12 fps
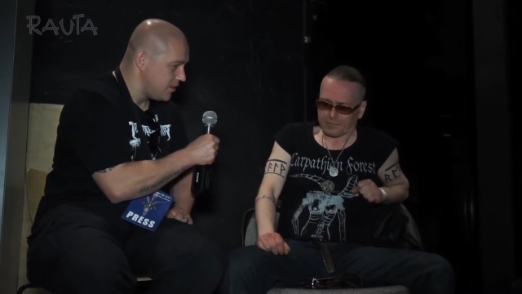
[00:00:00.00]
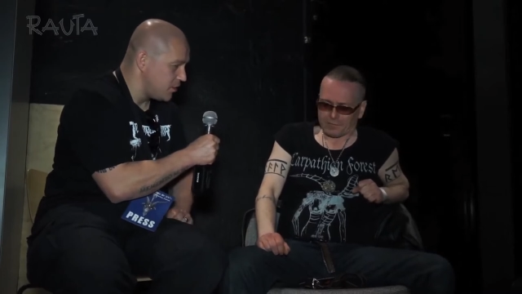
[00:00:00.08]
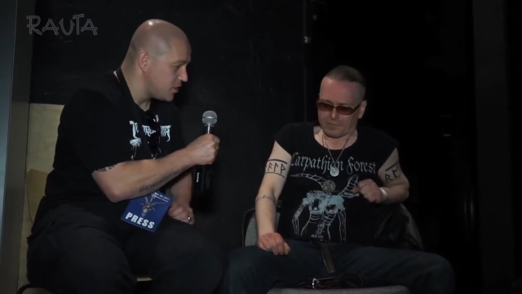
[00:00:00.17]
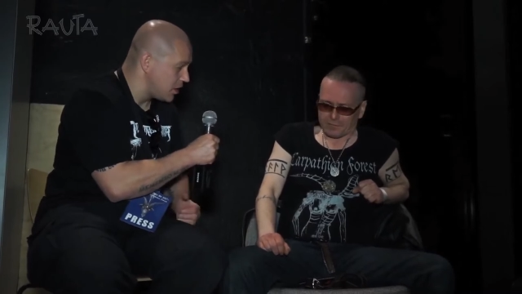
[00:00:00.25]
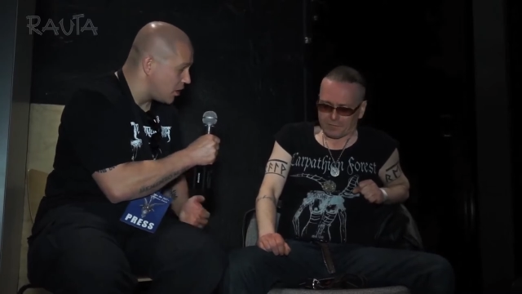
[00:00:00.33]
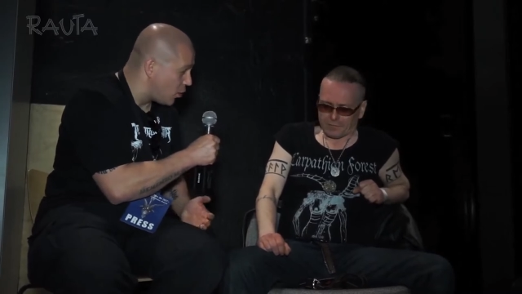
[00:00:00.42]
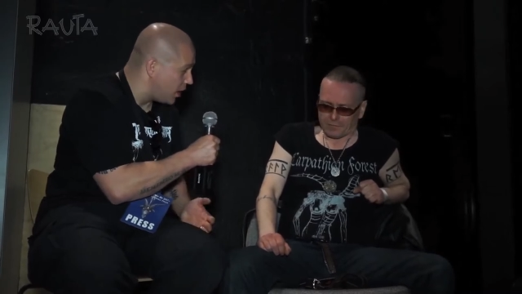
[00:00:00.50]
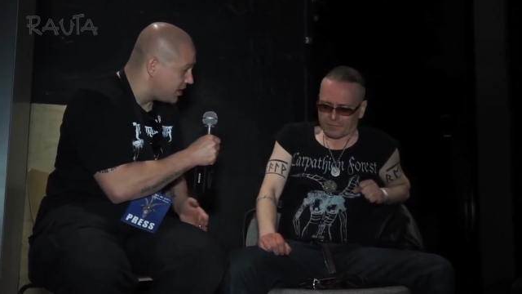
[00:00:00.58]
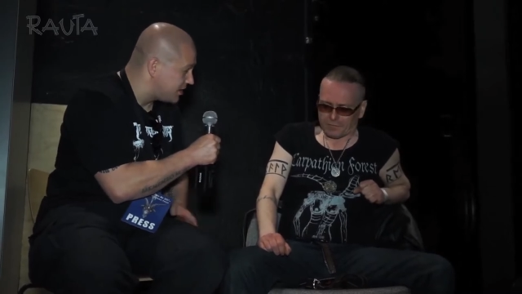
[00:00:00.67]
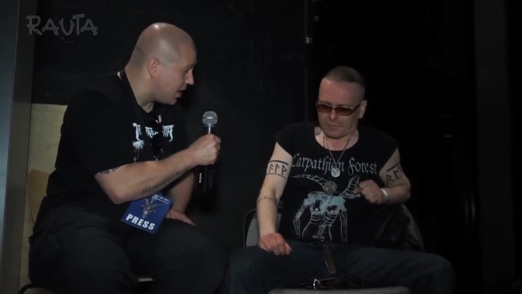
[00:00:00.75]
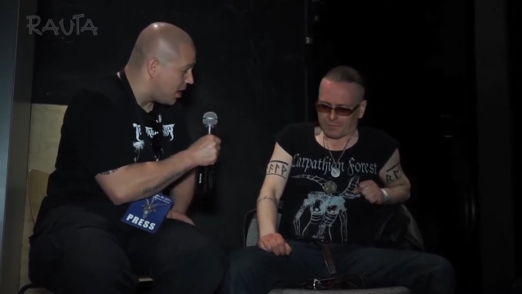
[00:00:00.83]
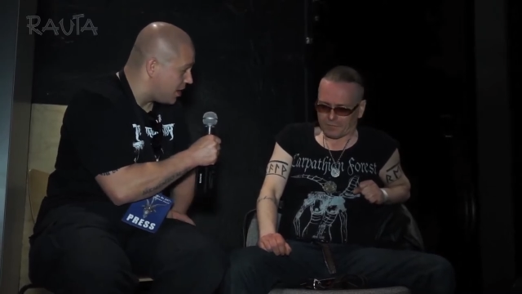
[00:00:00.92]
Speaker 1: was quite a
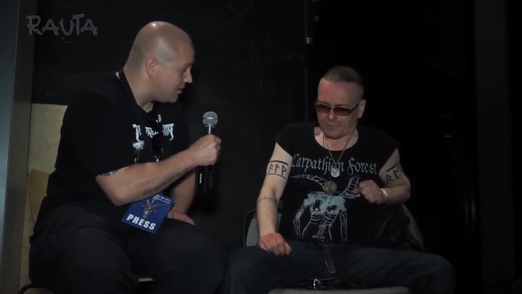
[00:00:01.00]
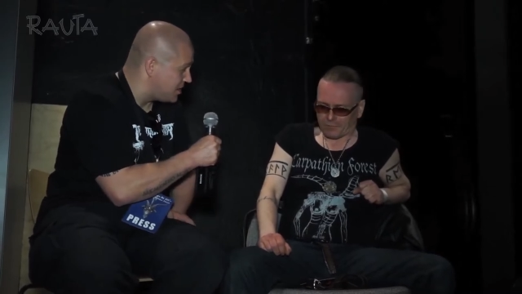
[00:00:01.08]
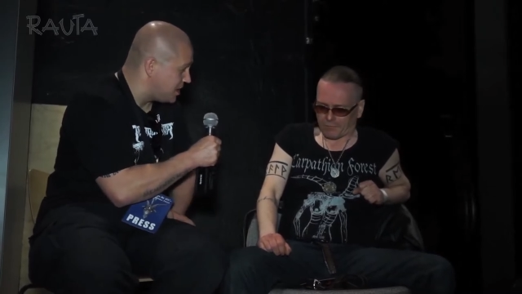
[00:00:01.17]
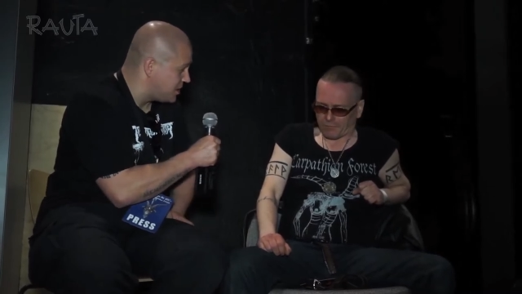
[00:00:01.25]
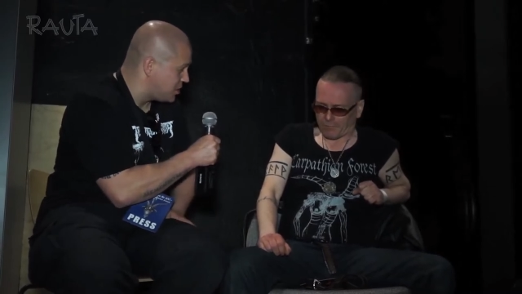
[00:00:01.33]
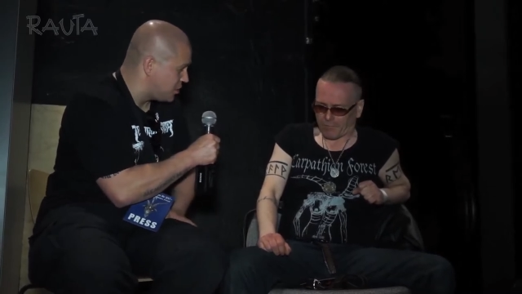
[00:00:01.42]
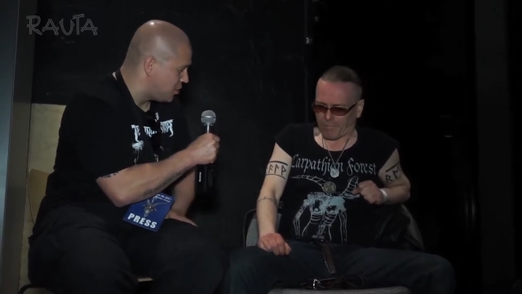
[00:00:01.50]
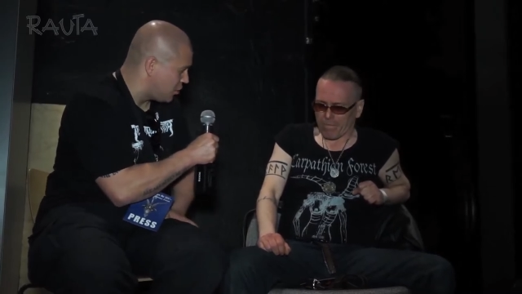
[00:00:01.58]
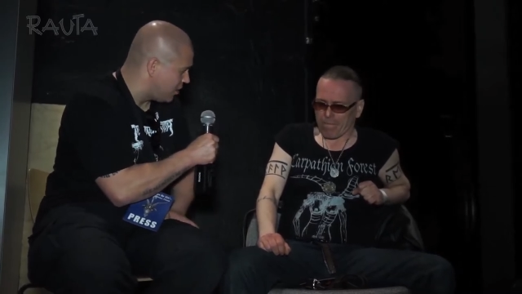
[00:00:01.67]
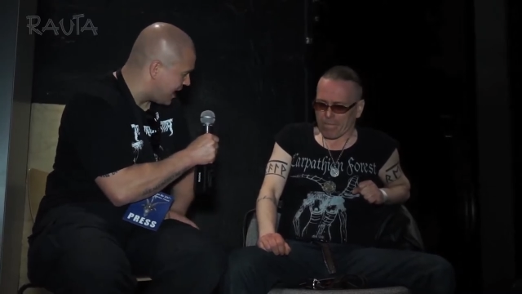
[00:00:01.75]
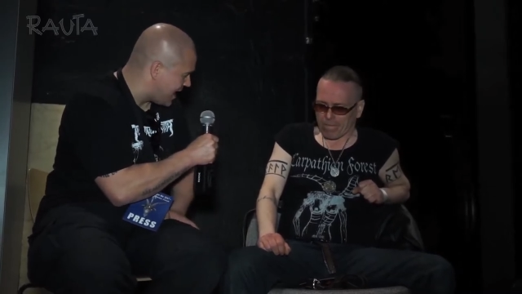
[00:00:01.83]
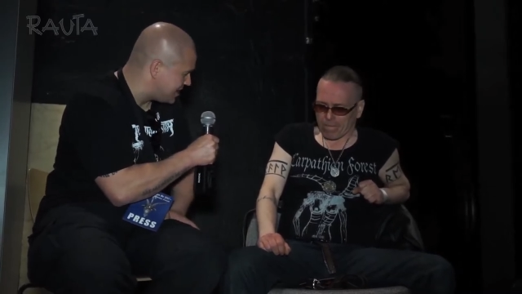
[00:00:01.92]
time since
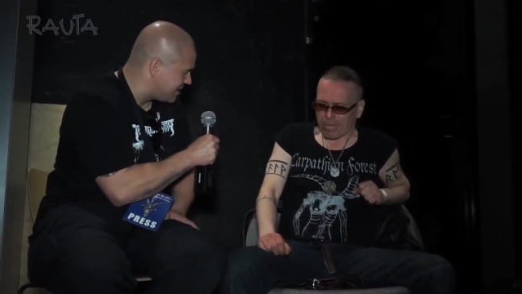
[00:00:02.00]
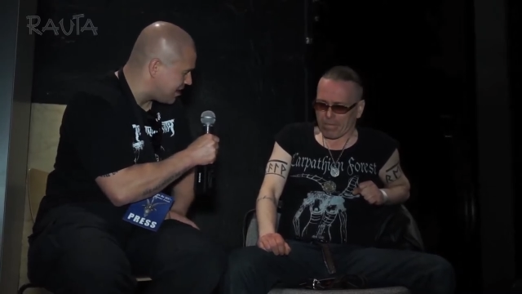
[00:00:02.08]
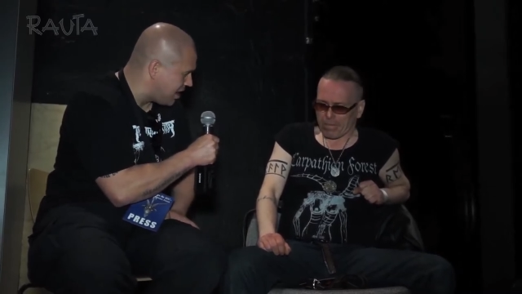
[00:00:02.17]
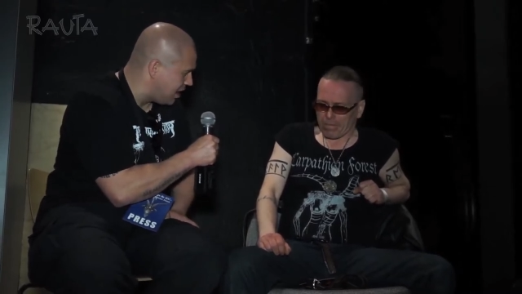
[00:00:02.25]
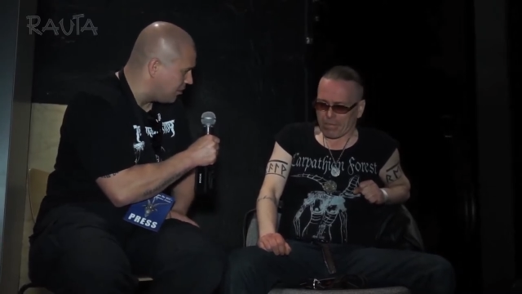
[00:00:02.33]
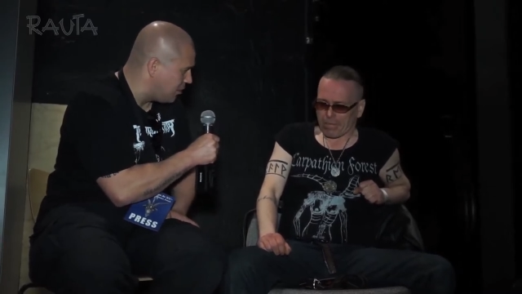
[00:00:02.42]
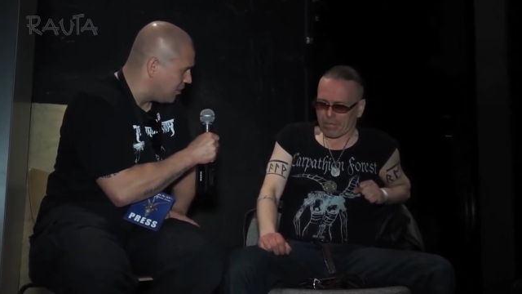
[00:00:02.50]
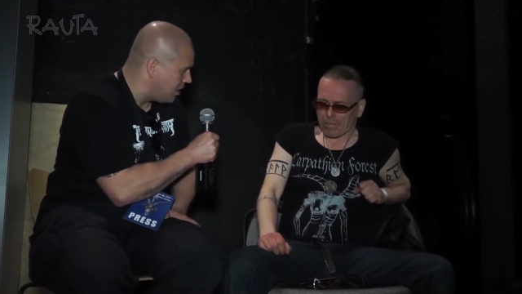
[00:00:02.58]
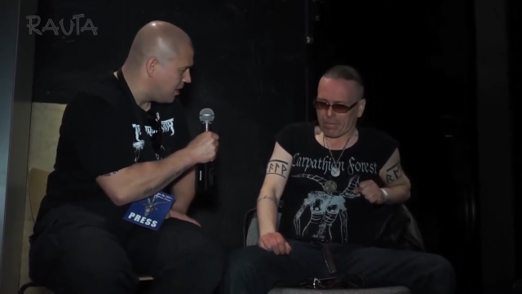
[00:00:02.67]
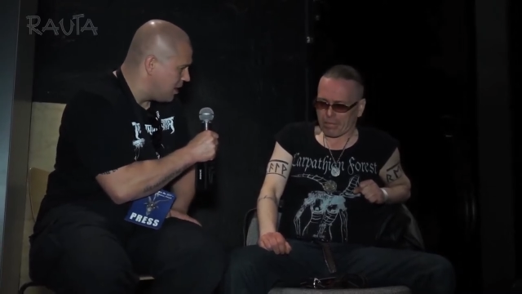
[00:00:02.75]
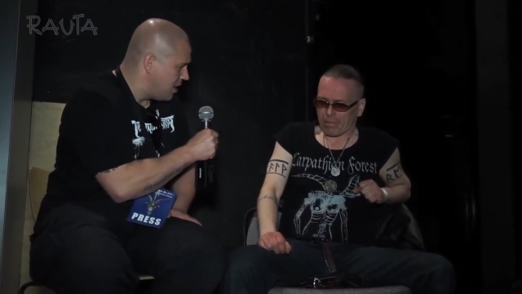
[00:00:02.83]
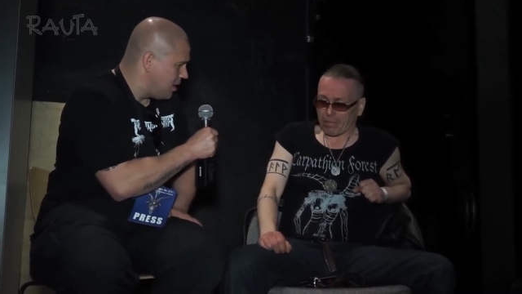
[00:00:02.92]
your last album,
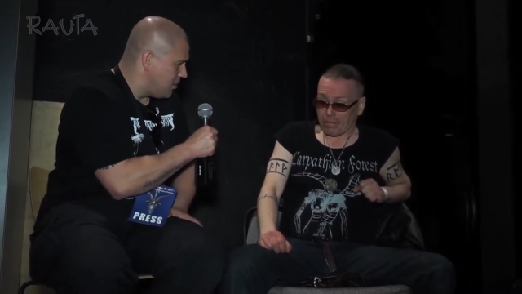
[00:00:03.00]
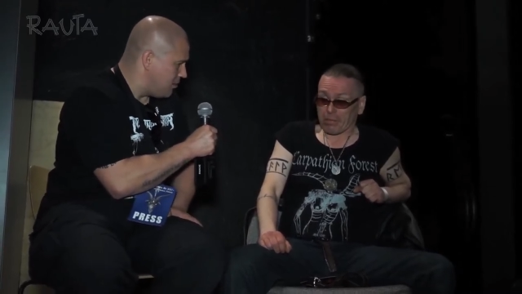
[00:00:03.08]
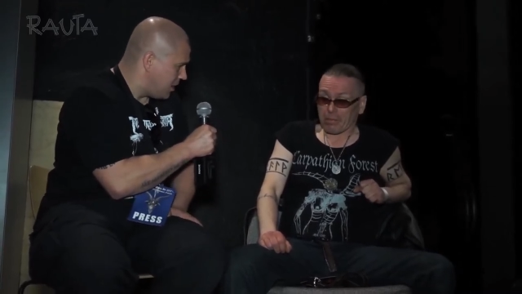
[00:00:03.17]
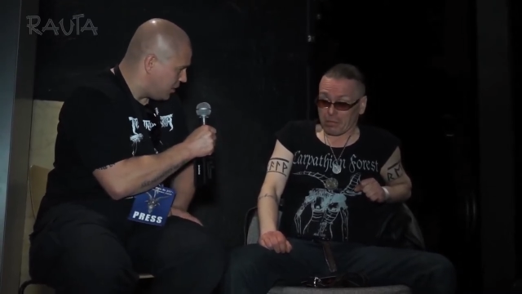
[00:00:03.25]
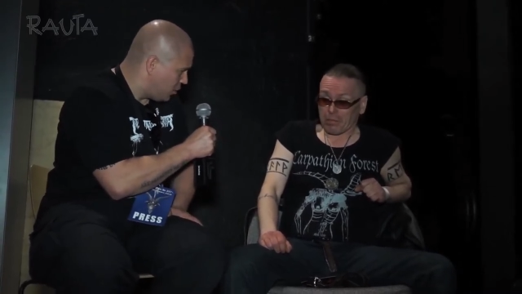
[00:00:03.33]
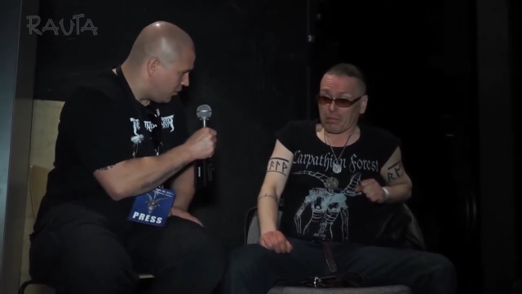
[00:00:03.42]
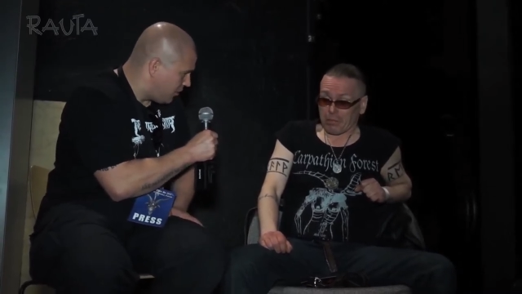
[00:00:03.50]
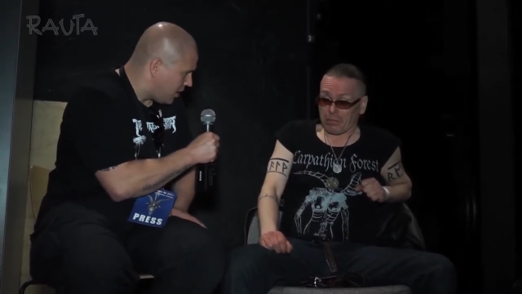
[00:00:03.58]
but you've